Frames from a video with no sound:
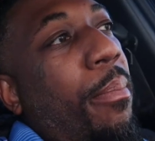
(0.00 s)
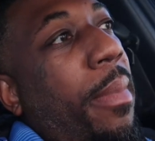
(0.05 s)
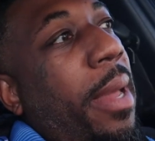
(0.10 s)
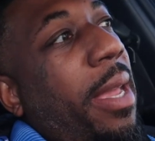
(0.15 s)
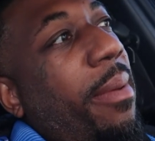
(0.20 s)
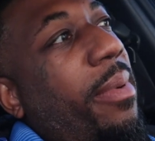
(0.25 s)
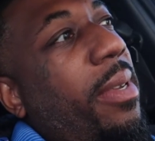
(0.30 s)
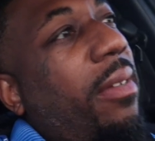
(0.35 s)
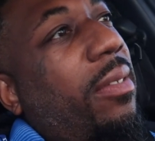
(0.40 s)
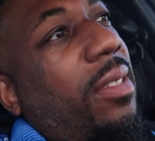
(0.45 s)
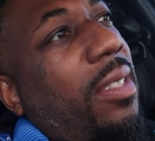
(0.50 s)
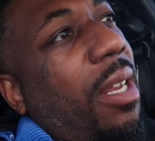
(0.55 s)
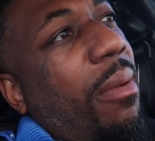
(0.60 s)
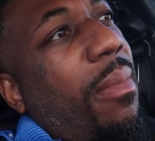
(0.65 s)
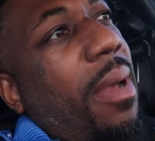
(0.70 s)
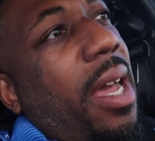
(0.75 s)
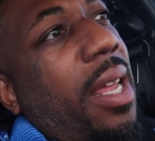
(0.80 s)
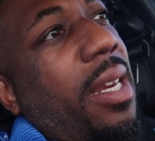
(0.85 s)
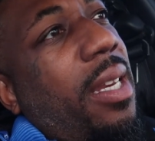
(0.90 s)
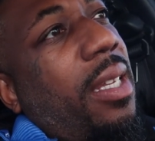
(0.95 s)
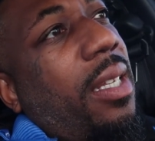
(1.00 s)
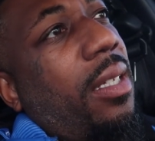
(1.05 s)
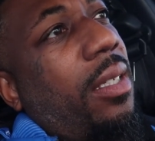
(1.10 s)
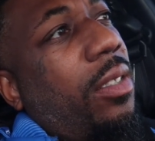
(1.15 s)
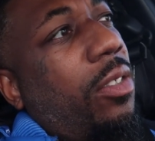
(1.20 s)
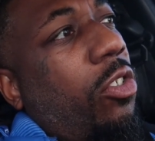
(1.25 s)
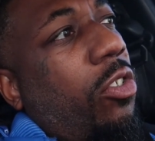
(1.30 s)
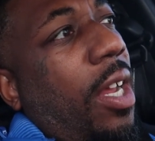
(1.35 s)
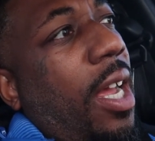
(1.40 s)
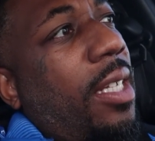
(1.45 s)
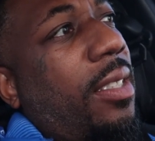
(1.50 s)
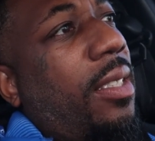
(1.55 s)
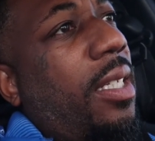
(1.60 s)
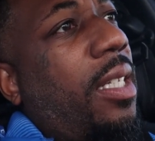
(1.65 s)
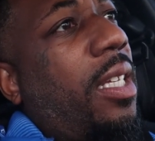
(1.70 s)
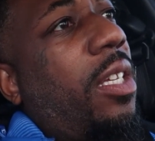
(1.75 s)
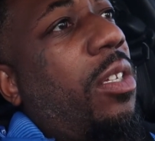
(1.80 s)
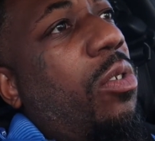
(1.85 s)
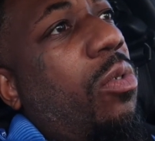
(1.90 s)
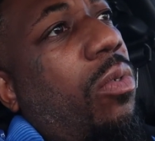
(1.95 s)
Maybe if somebody tries
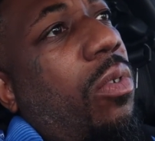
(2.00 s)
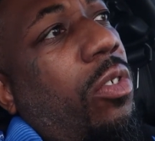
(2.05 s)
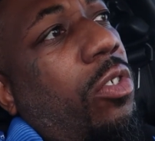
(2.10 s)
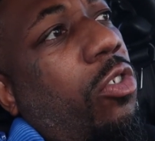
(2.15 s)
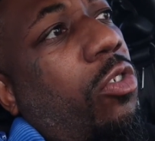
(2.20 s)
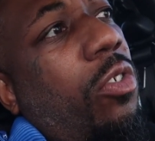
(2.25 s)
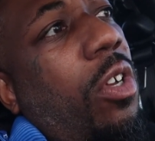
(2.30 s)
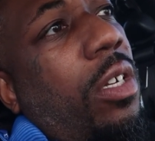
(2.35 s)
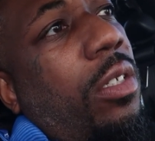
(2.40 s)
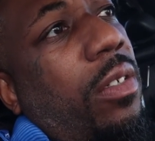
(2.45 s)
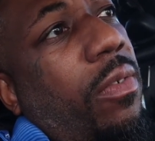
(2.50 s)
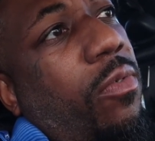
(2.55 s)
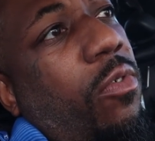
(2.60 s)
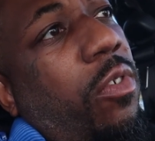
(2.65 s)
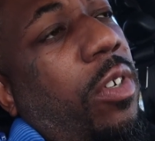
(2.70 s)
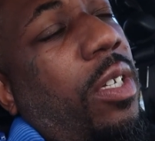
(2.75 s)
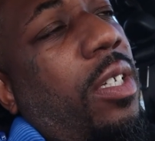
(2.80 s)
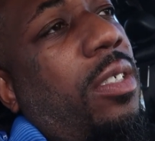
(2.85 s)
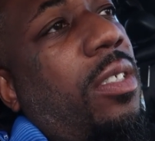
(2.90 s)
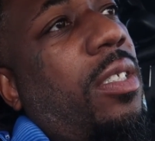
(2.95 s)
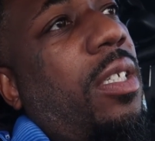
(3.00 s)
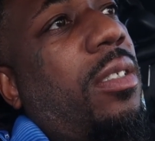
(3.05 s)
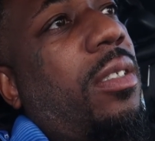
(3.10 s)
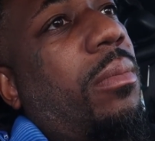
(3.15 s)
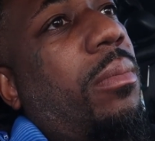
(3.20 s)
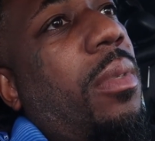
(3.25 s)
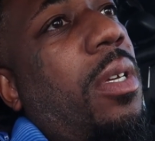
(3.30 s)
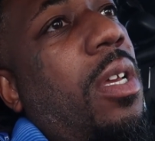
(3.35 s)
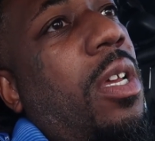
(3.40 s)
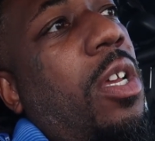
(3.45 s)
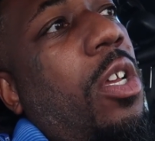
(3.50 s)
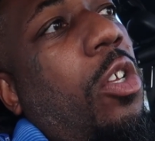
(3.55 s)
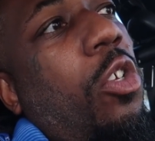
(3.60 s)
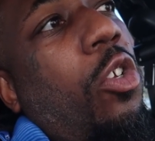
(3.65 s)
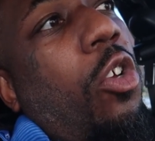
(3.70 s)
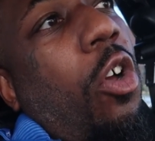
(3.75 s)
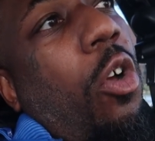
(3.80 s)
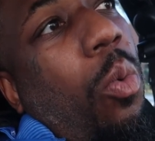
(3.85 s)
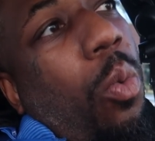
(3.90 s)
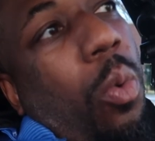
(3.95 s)
to give you constructive criticism,
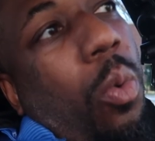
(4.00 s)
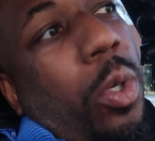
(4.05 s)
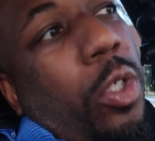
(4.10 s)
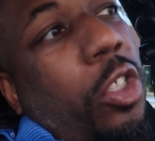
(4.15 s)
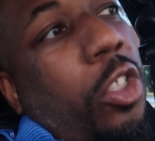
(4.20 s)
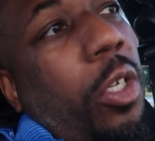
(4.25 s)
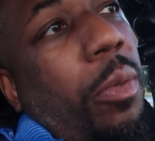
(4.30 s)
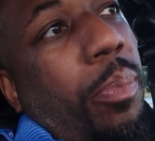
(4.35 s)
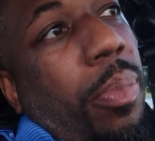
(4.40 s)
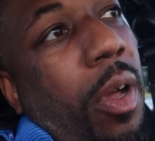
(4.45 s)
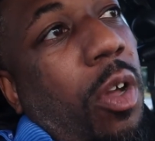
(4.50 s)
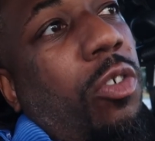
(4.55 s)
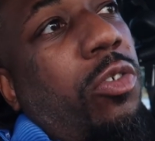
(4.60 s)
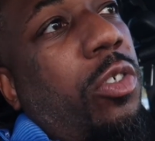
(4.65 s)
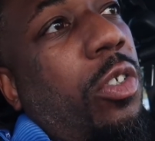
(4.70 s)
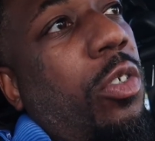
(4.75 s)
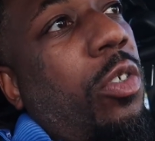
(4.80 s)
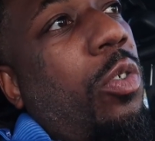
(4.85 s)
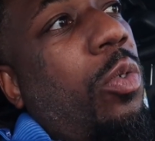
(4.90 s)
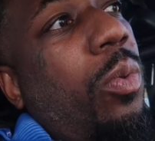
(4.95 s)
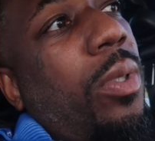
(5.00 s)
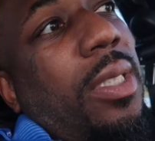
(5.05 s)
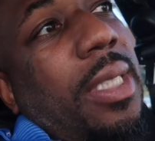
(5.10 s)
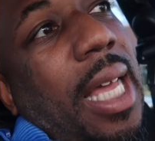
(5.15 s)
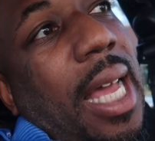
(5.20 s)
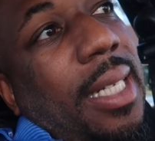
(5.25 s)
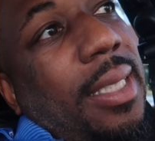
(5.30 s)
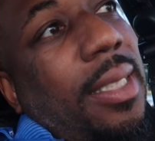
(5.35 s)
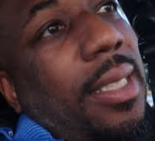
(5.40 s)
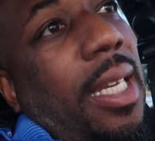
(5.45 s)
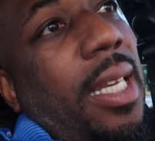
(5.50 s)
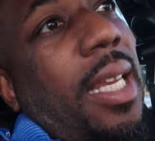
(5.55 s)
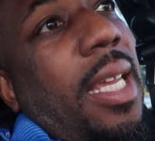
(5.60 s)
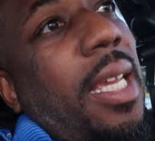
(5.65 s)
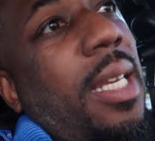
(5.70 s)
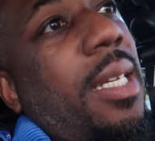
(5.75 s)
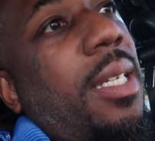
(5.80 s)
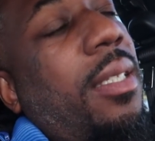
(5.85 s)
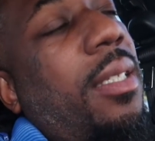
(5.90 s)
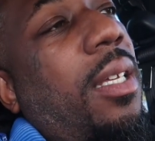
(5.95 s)
what you're supposed to do is not say
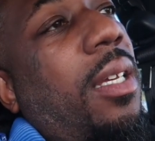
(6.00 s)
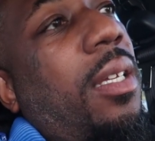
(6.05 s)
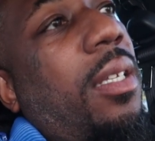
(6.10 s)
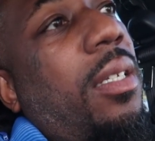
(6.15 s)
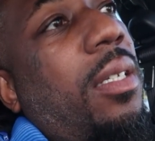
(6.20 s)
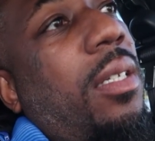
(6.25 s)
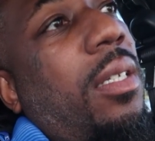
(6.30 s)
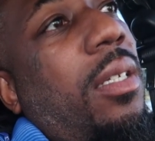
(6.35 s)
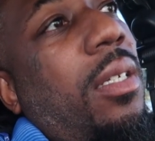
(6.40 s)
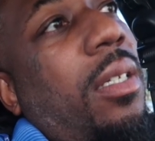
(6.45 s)
anything.